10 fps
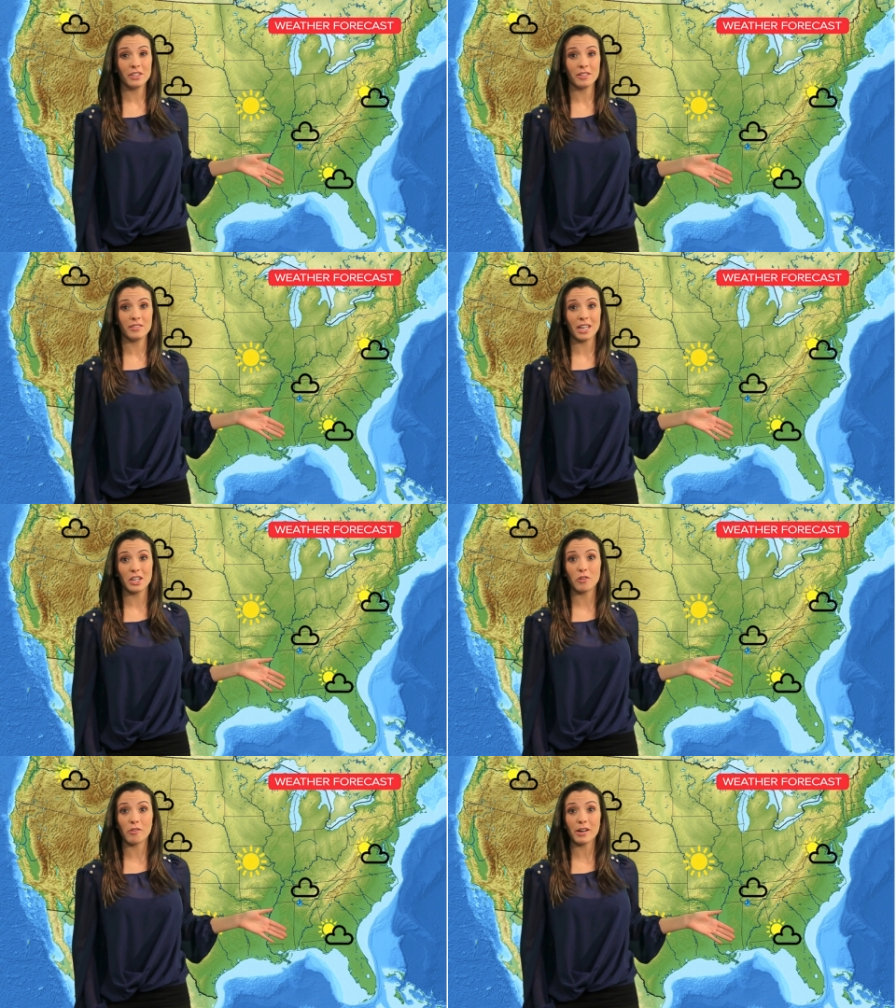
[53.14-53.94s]
use
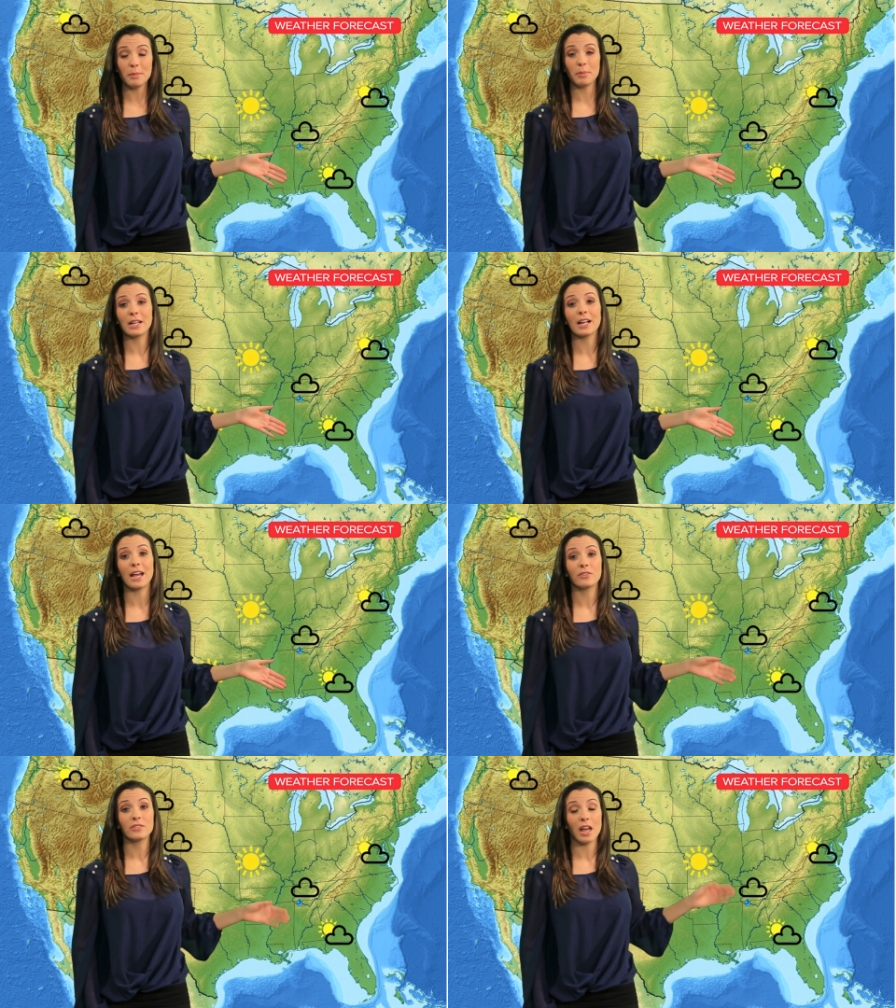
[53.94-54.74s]
mathematical
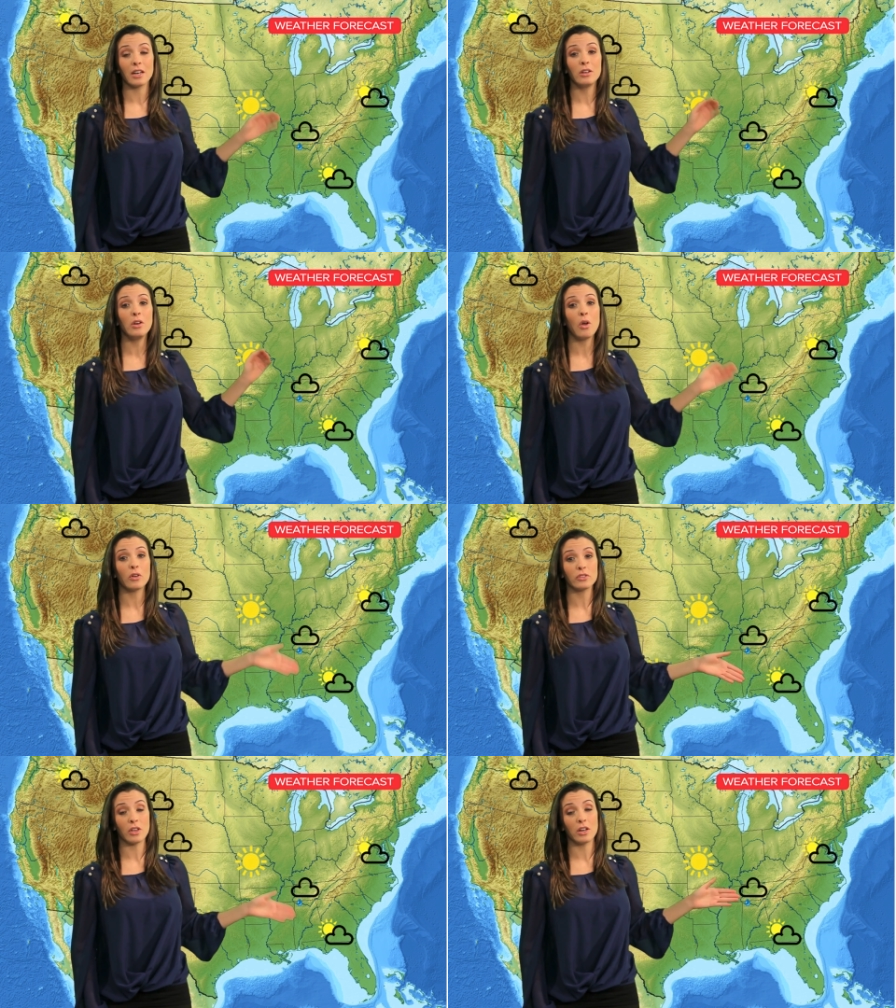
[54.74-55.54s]
models to predict
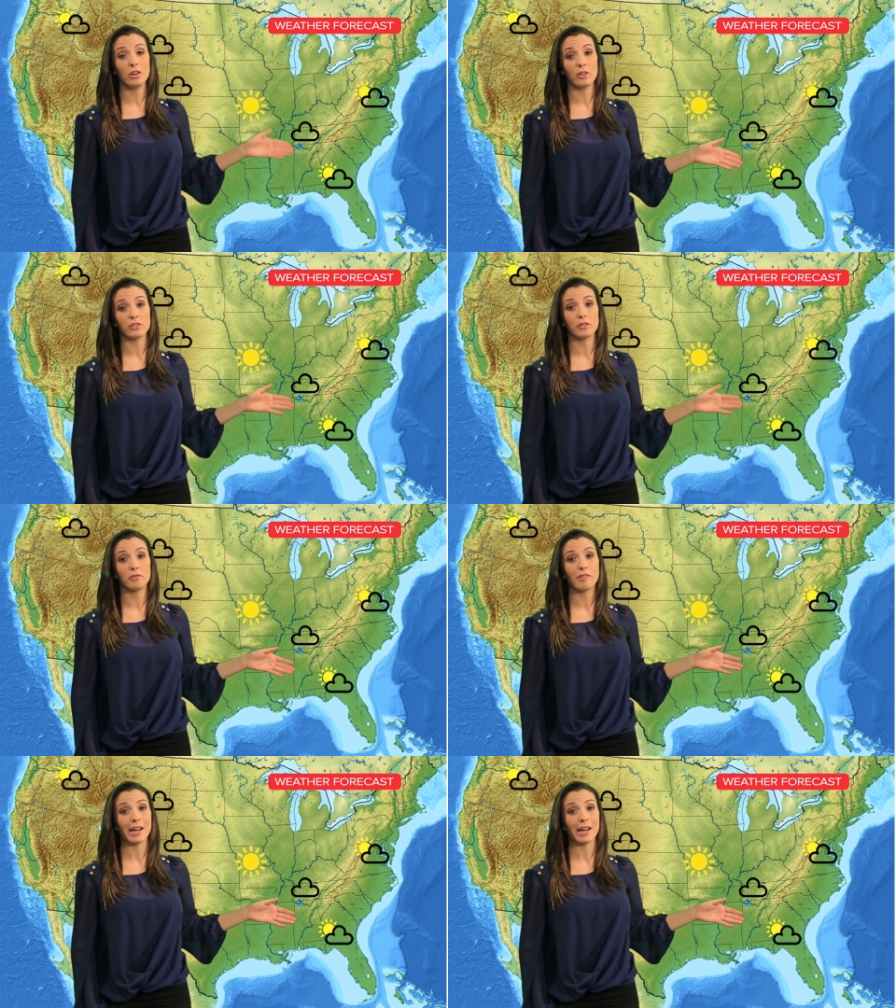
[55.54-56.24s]
weather patterns,